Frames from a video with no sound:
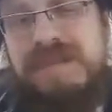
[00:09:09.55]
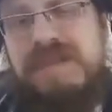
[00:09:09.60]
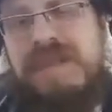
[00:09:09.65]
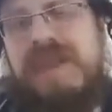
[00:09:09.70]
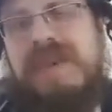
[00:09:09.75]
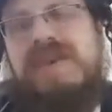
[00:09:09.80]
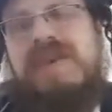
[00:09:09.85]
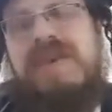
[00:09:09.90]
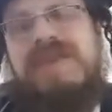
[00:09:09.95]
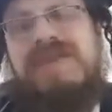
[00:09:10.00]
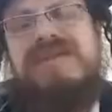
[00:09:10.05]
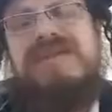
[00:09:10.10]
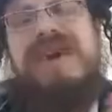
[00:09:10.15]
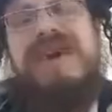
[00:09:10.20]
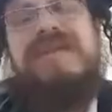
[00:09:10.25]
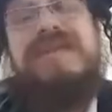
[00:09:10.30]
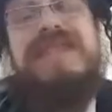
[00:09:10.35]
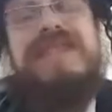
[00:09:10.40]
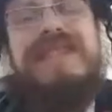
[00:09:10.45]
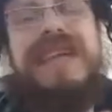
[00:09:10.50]
Now you also
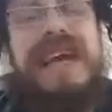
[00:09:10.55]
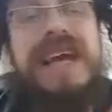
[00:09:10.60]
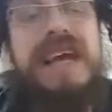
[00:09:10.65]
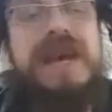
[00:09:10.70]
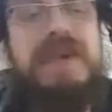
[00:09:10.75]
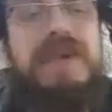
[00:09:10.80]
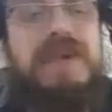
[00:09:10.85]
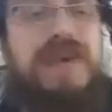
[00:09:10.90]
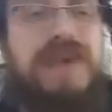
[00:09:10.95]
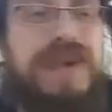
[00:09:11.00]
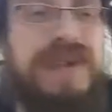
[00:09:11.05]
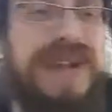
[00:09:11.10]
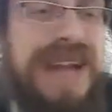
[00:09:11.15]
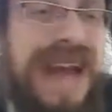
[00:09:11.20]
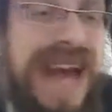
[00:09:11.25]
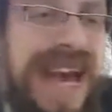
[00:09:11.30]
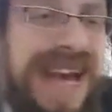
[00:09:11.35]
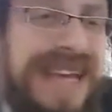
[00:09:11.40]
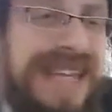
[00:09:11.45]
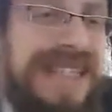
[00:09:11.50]
have the same word
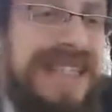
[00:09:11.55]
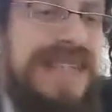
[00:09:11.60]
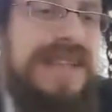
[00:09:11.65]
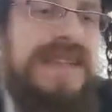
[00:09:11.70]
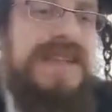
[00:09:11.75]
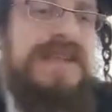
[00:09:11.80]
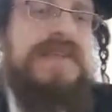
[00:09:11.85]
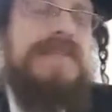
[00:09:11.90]
as